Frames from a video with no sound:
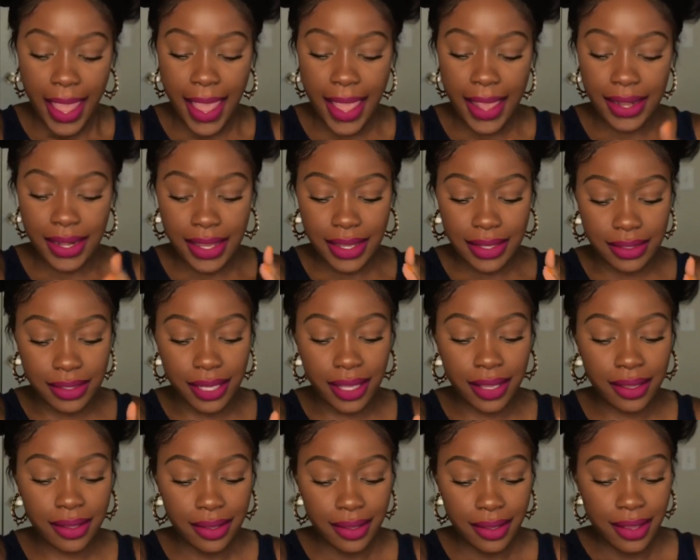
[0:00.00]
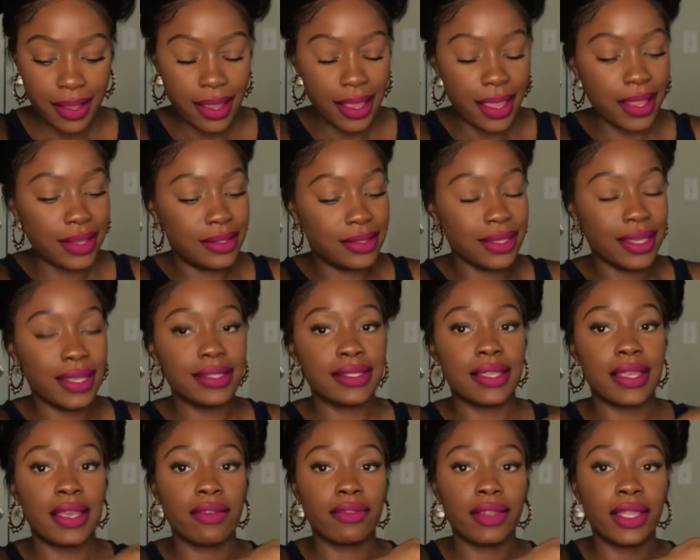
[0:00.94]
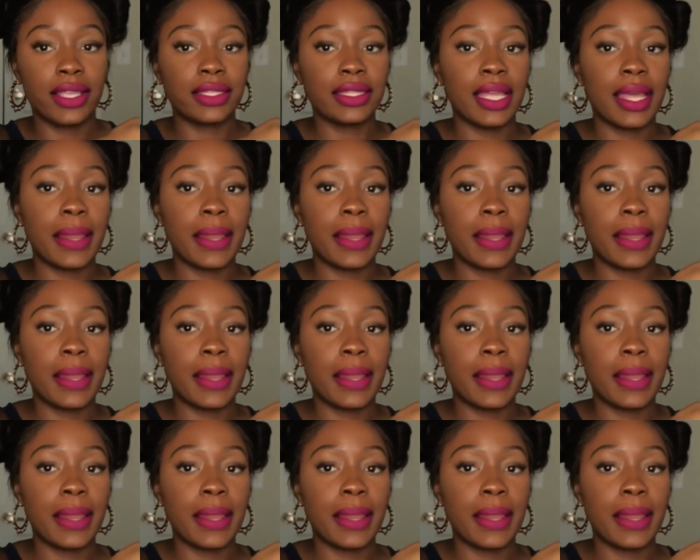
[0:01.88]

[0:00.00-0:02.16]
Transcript: and it it does have like